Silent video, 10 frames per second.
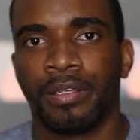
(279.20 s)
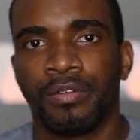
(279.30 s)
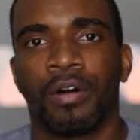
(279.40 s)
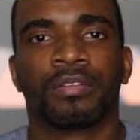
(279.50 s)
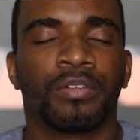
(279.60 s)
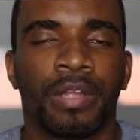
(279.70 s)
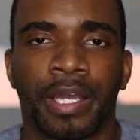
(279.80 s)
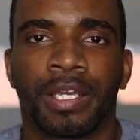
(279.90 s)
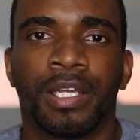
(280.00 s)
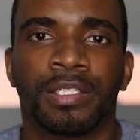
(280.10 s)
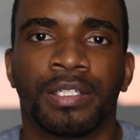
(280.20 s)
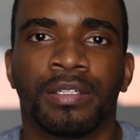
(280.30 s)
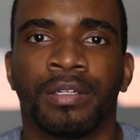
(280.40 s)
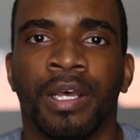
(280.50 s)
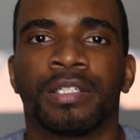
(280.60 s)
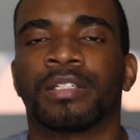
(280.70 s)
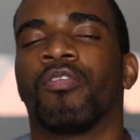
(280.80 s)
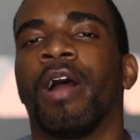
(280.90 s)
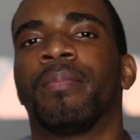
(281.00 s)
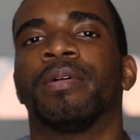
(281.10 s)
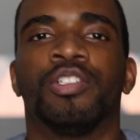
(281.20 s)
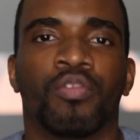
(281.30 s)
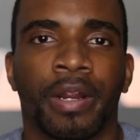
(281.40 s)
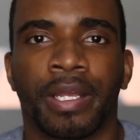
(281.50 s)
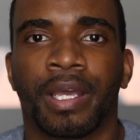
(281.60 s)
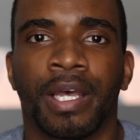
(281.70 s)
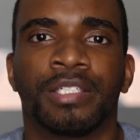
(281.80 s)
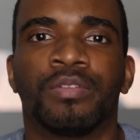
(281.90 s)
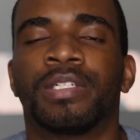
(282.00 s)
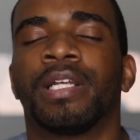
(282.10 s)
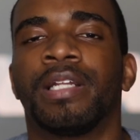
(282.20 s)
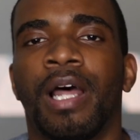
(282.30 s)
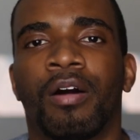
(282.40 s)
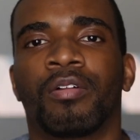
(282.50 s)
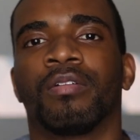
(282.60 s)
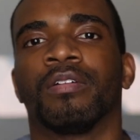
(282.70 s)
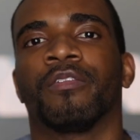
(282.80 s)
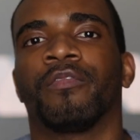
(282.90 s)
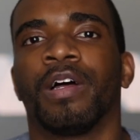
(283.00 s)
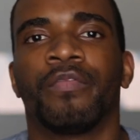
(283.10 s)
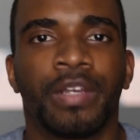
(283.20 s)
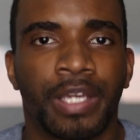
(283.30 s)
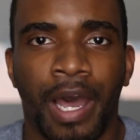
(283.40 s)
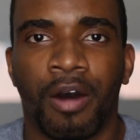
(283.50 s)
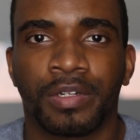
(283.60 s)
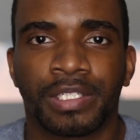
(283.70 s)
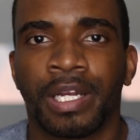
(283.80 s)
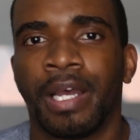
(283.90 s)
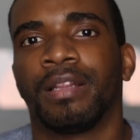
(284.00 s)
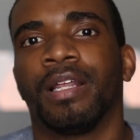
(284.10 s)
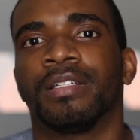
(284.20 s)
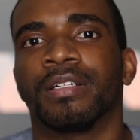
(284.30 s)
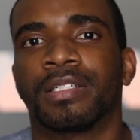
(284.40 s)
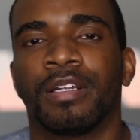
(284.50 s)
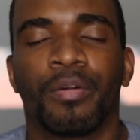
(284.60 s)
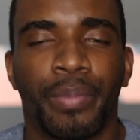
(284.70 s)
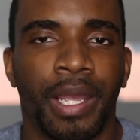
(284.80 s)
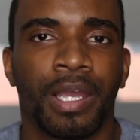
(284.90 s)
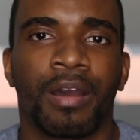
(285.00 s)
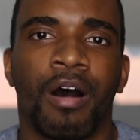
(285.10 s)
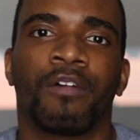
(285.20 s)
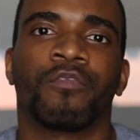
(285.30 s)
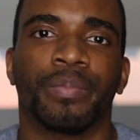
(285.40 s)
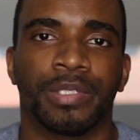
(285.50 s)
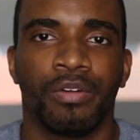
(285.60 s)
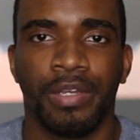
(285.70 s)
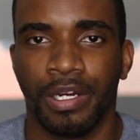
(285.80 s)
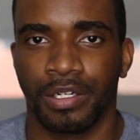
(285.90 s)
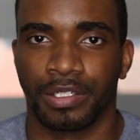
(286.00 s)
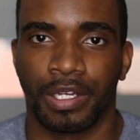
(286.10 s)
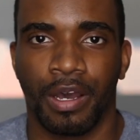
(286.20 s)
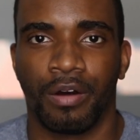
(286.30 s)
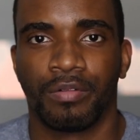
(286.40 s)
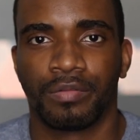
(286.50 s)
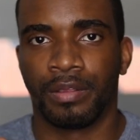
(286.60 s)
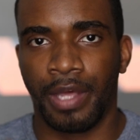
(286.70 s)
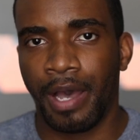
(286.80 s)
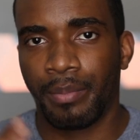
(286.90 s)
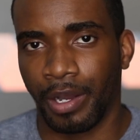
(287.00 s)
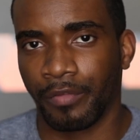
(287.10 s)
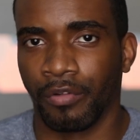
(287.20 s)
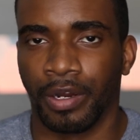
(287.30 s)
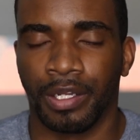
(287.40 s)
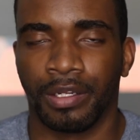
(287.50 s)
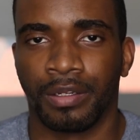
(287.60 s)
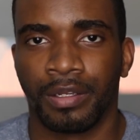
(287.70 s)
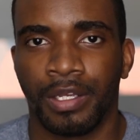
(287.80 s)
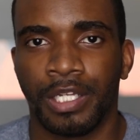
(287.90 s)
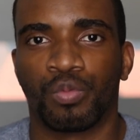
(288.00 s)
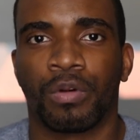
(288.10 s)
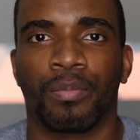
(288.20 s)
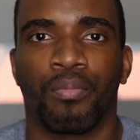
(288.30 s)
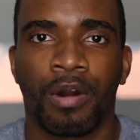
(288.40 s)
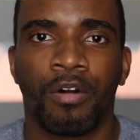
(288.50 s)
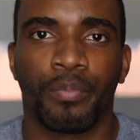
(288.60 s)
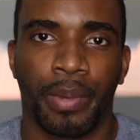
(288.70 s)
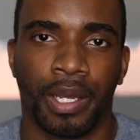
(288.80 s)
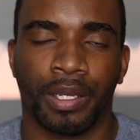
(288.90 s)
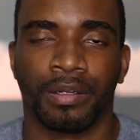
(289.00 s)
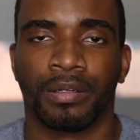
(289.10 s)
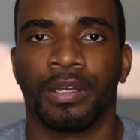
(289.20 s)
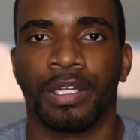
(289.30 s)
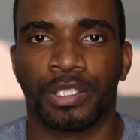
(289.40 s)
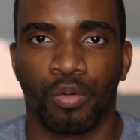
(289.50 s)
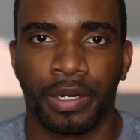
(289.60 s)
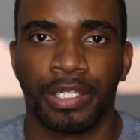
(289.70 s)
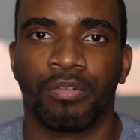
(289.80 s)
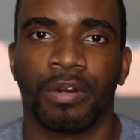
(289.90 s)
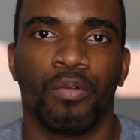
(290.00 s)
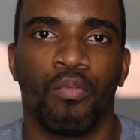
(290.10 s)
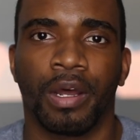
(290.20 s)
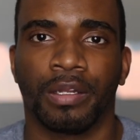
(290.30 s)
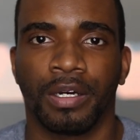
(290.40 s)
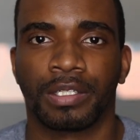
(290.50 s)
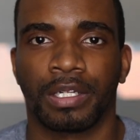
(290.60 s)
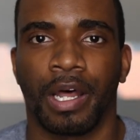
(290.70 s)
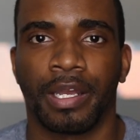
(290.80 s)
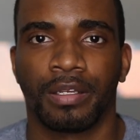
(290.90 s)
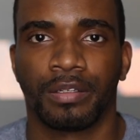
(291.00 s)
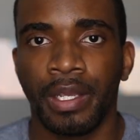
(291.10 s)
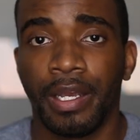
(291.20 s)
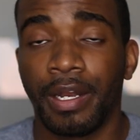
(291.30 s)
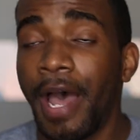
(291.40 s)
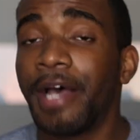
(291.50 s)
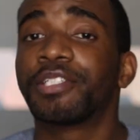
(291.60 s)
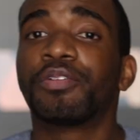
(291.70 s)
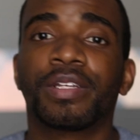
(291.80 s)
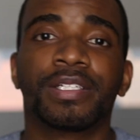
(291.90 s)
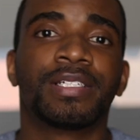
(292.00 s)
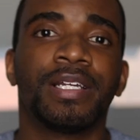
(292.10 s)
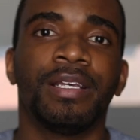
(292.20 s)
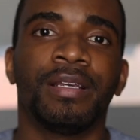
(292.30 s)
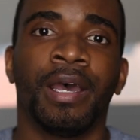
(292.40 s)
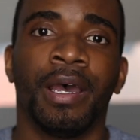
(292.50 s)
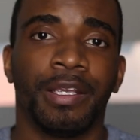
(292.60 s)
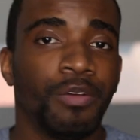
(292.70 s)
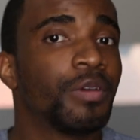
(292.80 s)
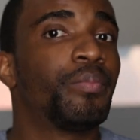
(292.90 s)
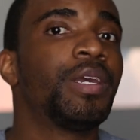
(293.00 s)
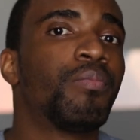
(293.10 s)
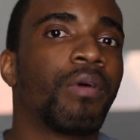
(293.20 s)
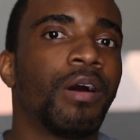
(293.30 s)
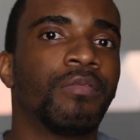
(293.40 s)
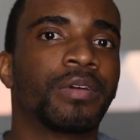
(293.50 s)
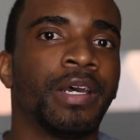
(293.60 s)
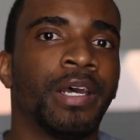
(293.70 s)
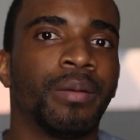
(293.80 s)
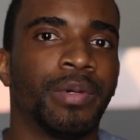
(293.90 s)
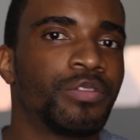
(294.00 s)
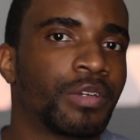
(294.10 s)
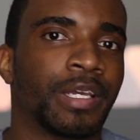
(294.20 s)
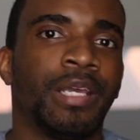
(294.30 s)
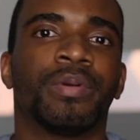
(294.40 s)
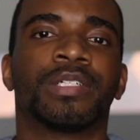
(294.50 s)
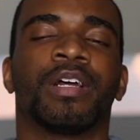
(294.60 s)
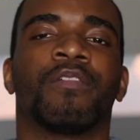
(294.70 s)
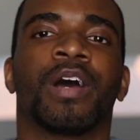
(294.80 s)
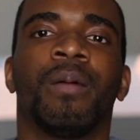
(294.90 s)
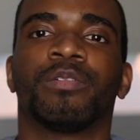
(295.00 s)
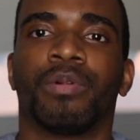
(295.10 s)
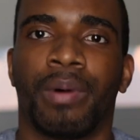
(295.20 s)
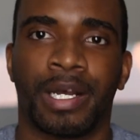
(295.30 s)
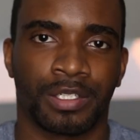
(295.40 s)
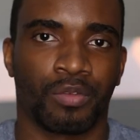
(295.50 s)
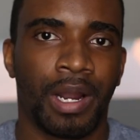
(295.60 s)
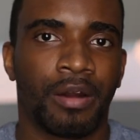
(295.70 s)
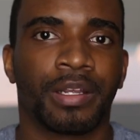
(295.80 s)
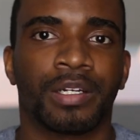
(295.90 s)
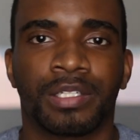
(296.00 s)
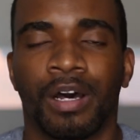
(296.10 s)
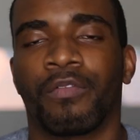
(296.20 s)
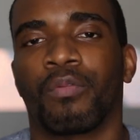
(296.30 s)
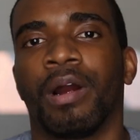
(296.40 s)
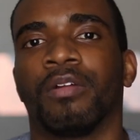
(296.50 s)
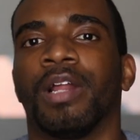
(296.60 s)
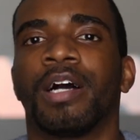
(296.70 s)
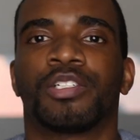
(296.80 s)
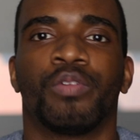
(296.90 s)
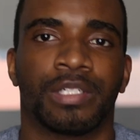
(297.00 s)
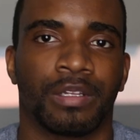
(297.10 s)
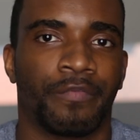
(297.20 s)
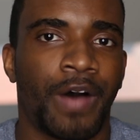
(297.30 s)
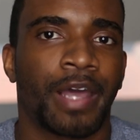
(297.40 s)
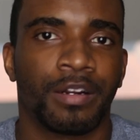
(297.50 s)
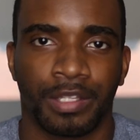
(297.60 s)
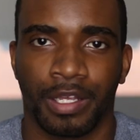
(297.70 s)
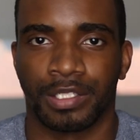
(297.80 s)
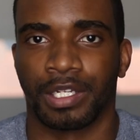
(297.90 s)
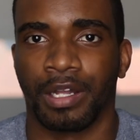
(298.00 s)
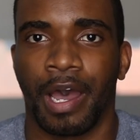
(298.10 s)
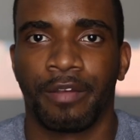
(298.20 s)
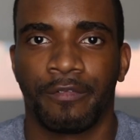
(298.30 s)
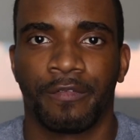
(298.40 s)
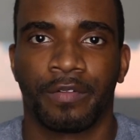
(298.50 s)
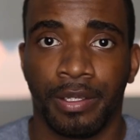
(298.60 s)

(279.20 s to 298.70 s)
You go through that kitchen to grab a drink as you sit down on your fluffy couch that you're still paying off from two years ago. That, my friend, is what a broke man in 2021 looks like. And as you can see, you can be broke, but you can keep yourself comfortable by surrounding yourself around luxuries and the finer things in life.